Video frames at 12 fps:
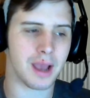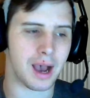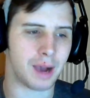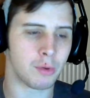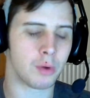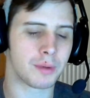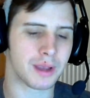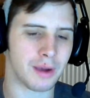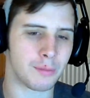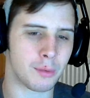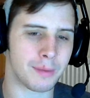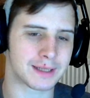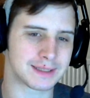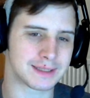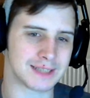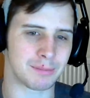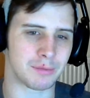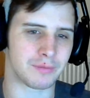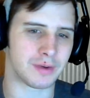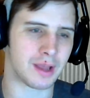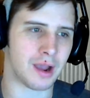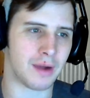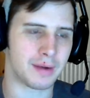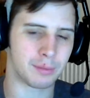I will make a separate
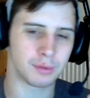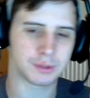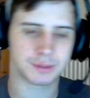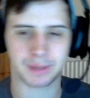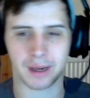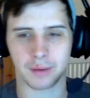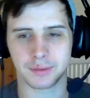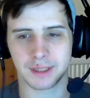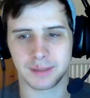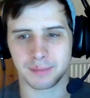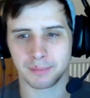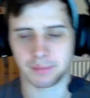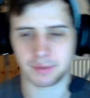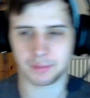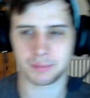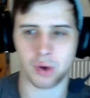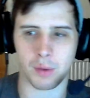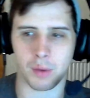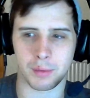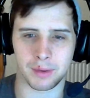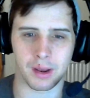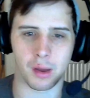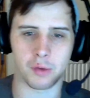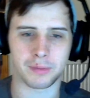video, and I will post in the comment
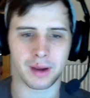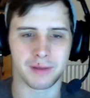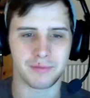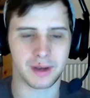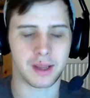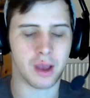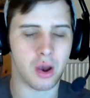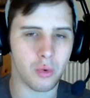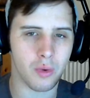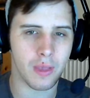below of my video,